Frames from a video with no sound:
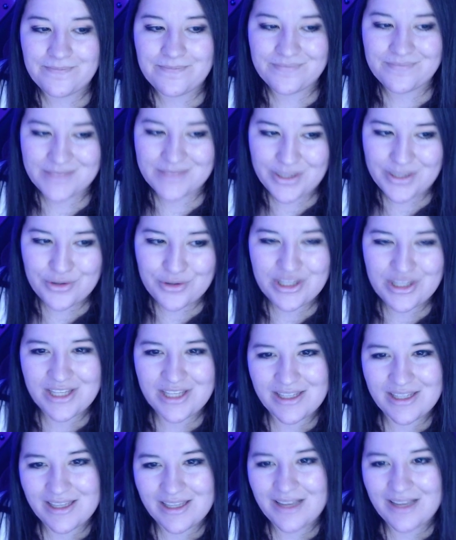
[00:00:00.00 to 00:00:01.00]
So
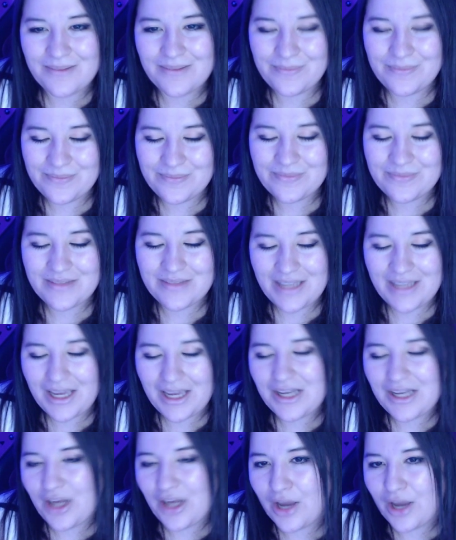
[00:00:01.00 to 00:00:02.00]

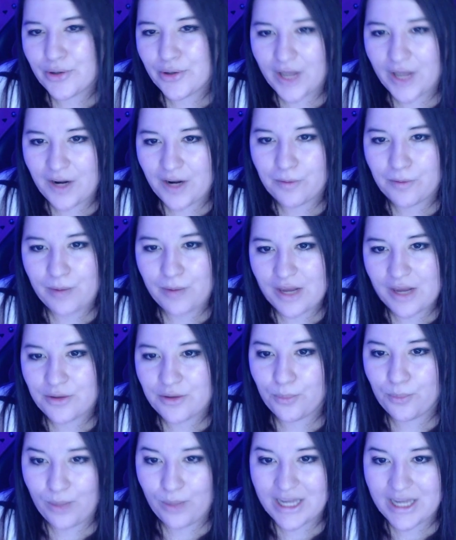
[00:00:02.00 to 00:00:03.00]
I'd kind of rather
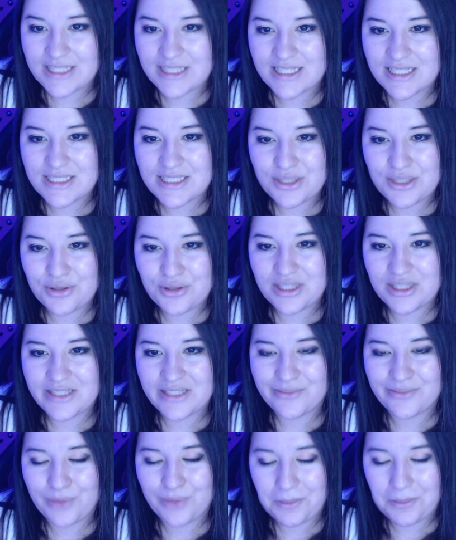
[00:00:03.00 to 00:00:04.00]
wait until the
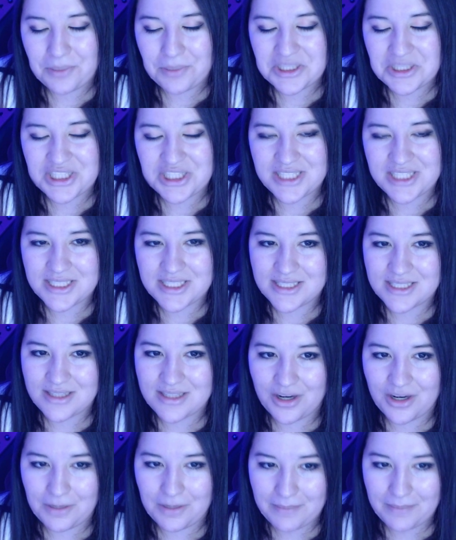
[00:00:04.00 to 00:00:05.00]
wrymprint changes
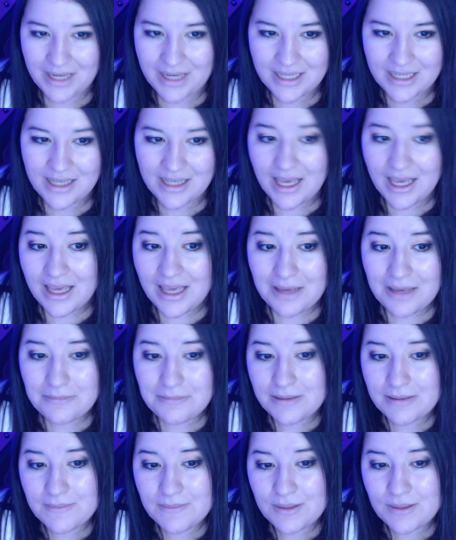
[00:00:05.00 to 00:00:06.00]
are made.
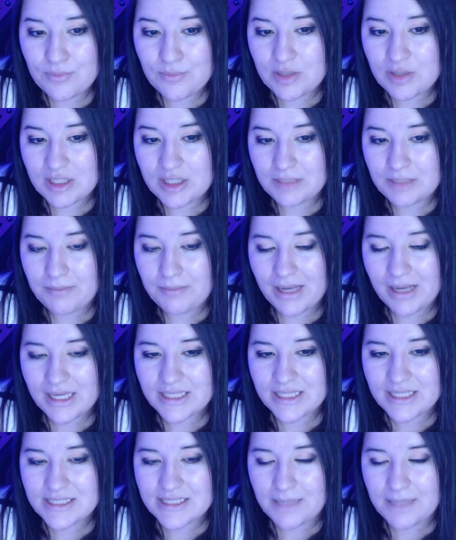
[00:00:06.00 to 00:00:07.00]
Maybe within
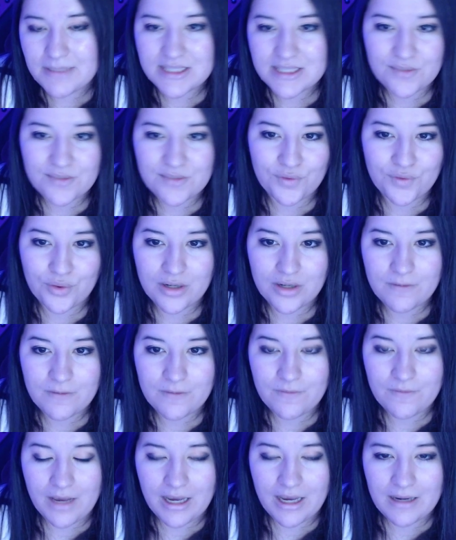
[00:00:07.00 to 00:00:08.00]
my summons for
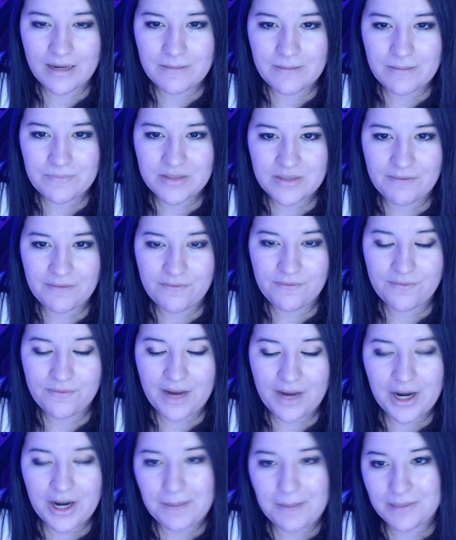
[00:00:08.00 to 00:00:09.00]
the
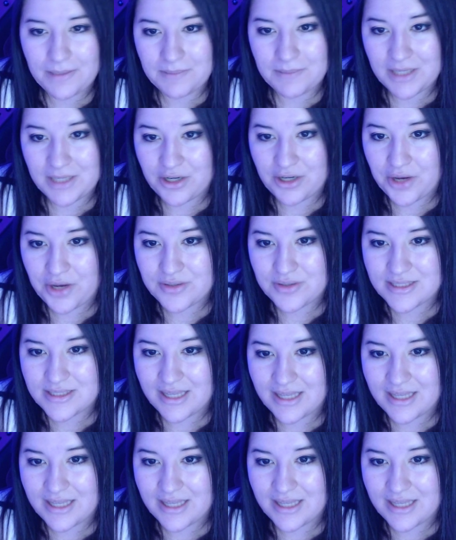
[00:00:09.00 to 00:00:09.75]
Fire Emblem Heroes